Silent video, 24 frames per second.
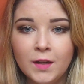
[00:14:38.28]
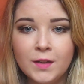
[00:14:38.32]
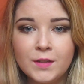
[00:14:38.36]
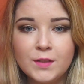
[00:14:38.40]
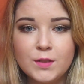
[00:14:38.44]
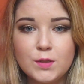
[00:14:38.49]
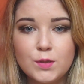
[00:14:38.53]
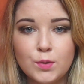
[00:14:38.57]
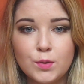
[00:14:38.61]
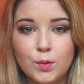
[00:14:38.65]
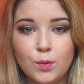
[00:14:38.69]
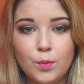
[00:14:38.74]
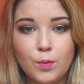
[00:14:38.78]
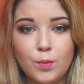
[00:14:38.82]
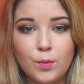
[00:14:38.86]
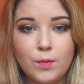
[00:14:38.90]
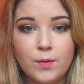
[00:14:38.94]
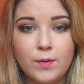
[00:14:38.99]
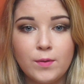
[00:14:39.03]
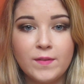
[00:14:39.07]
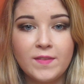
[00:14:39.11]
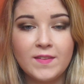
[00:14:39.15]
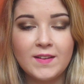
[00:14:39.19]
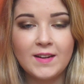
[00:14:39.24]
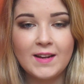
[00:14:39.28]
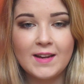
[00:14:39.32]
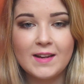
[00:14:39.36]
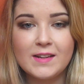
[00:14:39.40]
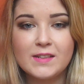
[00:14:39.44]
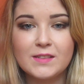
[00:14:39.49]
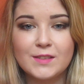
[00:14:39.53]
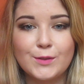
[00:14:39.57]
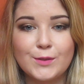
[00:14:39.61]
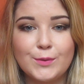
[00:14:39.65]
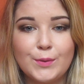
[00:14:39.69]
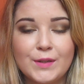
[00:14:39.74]
So the
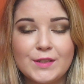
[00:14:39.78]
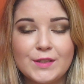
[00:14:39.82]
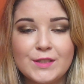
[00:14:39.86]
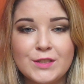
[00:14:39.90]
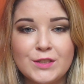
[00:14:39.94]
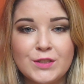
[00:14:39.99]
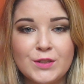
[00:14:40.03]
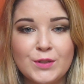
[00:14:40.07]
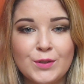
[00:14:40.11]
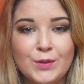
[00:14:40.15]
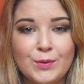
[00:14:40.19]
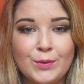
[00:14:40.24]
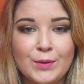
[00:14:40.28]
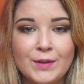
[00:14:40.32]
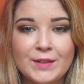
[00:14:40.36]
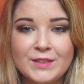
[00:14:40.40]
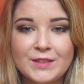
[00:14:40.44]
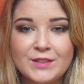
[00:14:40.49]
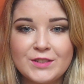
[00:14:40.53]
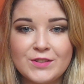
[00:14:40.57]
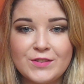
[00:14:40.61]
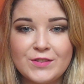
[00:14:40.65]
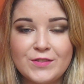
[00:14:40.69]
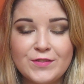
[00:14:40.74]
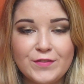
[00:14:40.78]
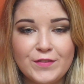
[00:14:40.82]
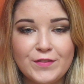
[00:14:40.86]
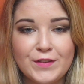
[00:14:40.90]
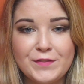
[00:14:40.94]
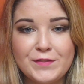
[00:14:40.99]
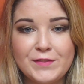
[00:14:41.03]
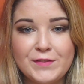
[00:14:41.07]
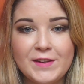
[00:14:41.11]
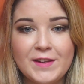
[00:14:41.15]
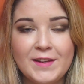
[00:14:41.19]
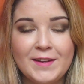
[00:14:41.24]
last question, question
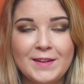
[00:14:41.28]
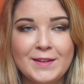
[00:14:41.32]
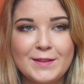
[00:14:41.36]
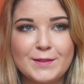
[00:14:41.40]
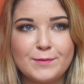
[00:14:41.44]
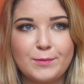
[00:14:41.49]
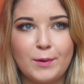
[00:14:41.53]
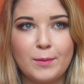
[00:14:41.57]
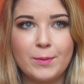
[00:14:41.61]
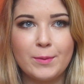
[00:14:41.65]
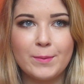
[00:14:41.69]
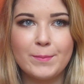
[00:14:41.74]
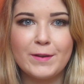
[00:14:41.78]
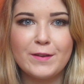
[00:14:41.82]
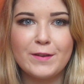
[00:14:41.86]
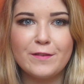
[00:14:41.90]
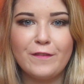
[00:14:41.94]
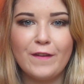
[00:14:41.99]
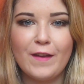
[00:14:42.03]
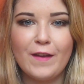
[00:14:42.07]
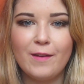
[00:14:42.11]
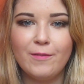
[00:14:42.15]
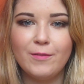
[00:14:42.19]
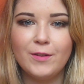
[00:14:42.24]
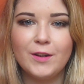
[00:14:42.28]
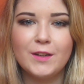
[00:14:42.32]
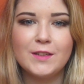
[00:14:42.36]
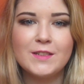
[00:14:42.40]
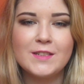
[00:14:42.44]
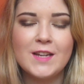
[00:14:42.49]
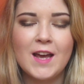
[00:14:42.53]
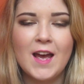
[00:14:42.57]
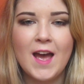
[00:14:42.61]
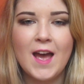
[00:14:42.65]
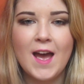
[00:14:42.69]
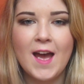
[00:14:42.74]
15, is probably my favourite
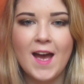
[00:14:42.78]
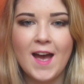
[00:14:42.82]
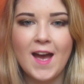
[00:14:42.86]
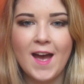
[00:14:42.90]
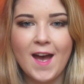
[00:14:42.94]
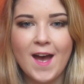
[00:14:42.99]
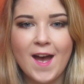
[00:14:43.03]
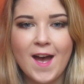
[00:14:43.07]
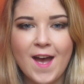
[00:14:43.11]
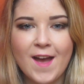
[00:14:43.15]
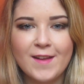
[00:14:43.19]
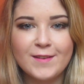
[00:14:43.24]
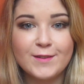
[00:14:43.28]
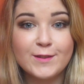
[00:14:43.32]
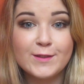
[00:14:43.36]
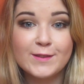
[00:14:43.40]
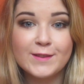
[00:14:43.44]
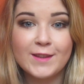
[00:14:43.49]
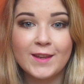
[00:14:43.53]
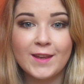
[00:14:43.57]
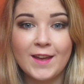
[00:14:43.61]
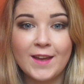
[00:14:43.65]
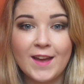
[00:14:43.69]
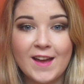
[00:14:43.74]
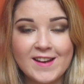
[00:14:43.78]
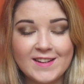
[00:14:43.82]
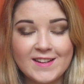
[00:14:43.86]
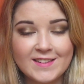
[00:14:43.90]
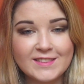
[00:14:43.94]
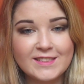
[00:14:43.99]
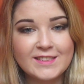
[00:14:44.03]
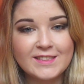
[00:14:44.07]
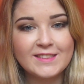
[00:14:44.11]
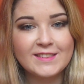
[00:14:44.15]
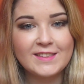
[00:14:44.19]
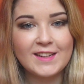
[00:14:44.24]
and does get
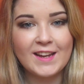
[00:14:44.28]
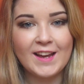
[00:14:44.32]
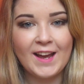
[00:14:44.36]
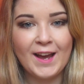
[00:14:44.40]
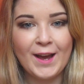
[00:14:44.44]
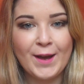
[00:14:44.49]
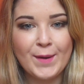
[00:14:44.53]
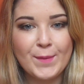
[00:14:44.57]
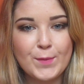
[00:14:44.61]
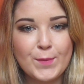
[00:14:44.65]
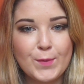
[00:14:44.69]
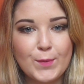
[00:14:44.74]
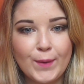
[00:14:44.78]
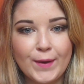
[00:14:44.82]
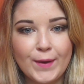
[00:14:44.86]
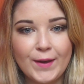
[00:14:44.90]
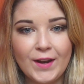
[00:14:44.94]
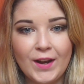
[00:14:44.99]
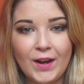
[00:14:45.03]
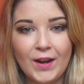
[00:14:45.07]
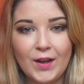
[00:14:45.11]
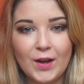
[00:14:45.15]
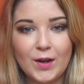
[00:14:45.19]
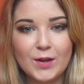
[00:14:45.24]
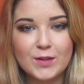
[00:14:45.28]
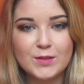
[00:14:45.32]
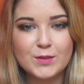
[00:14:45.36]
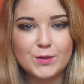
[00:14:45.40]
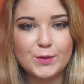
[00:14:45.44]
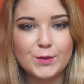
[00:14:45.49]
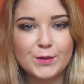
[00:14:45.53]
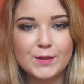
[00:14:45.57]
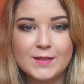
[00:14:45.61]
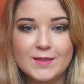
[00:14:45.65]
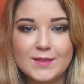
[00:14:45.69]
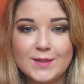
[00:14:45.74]
asked quite a lot,
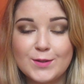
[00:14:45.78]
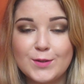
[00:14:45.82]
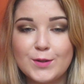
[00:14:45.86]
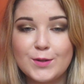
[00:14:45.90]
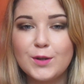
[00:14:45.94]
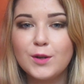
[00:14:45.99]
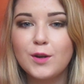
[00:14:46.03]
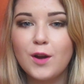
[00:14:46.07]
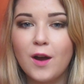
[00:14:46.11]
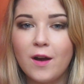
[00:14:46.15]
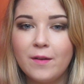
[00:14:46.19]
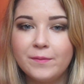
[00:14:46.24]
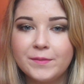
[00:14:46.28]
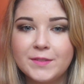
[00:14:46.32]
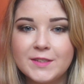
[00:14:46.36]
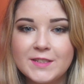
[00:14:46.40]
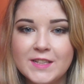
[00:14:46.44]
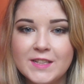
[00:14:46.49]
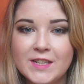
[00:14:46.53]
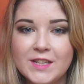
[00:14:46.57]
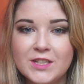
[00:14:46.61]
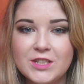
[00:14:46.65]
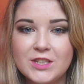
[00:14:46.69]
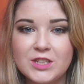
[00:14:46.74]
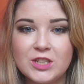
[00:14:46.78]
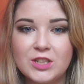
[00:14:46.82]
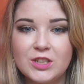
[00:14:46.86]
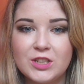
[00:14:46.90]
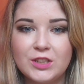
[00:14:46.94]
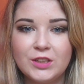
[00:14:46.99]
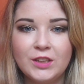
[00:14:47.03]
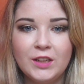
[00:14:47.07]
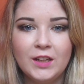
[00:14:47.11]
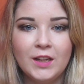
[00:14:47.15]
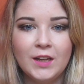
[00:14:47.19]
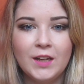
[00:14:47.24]
or is a good
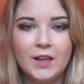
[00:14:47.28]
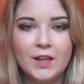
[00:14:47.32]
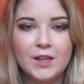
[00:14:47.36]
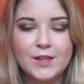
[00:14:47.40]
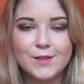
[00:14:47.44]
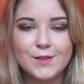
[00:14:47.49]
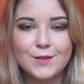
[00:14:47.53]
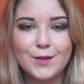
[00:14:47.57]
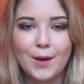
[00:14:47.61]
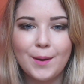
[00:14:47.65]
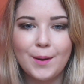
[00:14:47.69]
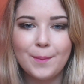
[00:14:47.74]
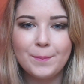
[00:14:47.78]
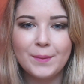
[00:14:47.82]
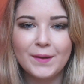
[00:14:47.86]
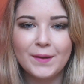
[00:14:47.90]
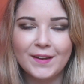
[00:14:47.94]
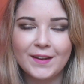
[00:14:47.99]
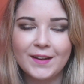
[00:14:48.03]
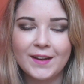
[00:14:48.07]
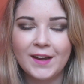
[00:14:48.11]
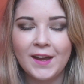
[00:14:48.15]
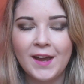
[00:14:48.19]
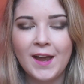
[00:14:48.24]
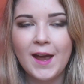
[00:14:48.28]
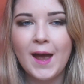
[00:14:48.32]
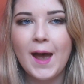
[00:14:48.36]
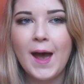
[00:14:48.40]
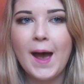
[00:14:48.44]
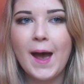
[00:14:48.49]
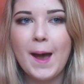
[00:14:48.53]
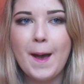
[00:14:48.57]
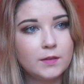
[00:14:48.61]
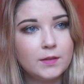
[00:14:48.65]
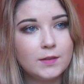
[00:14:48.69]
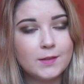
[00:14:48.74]
conversation topic.
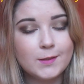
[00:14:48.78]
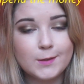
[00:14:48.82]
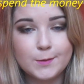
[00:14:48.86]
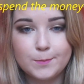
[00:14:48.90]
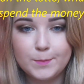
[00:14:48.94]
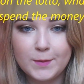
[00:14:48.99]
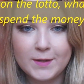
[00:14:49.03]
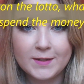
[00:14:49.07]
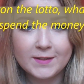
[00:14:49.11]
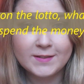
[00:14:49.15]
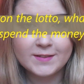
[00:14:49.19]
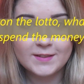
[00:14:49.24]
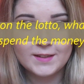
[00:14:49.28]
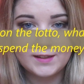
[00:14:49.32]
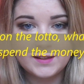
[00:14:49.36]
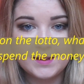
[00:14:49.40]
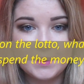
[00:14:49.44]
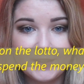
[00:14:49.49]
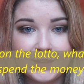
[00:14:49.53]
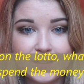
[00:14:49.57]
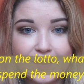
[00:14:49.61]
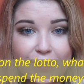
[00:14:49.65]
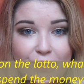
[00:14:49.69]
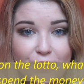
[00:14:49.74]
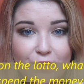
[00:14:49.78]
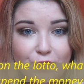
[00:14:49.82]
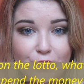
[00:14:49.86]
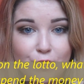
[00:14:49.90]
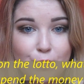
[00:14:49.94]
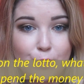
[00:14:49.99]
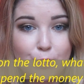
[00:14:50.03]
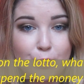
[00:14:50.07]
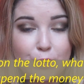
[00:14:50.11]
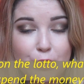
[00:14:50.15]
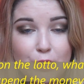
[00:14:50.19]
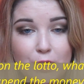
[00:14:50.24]
It's basically, if you
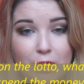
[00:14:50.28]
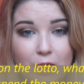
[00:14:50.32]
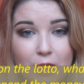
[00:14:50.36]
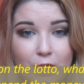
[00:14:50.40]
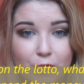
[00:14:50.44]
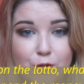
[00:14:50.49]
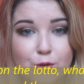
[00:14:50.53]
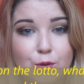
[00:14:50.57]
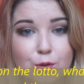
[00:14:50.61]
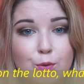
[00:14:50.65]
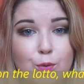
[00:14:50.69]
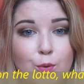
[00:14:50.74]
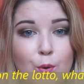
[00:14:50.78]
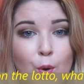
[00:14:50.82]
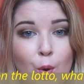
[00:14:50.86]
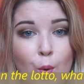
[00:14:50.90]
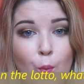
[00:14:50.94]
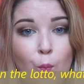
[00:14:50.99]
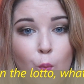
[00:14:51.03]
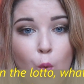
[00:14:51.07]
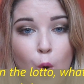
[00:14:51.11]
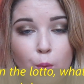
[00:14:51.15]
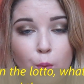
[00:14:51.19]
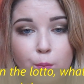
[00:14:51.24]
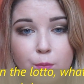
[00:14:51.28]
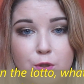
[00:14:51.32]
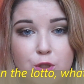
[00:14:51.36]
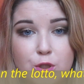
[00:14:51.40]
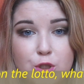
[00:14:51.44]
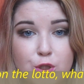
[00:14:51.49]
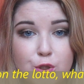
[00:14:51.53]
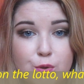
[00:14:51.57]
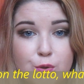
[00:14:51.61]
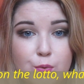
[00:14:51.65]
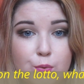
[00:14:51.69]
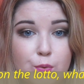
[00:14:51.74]
won the lotto, what would
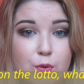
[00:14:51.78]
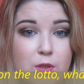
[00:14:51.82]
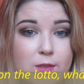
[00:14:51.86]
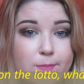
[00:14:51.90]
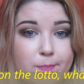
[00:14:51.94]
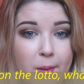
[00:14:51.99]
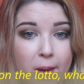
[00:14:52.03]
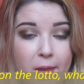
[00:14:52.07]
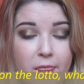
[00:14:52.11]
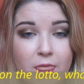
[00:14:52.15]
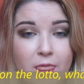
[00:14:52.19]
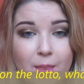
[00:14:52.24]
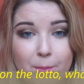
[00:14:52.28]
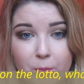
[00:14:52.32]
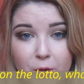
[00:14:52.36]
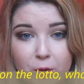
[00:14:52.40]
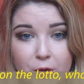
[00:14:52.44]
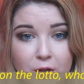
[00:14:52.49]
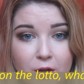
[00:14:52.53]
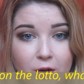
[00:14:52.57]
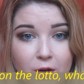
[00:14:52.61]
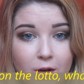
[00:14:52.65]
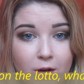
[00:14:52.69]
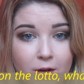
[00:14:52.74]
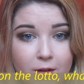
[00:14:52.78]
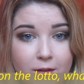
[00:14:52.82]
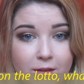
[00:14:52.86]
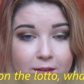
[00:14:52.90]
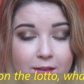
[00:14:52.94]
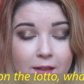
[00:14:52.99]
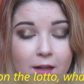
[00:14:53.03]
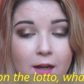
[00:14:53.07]
you spend the money on?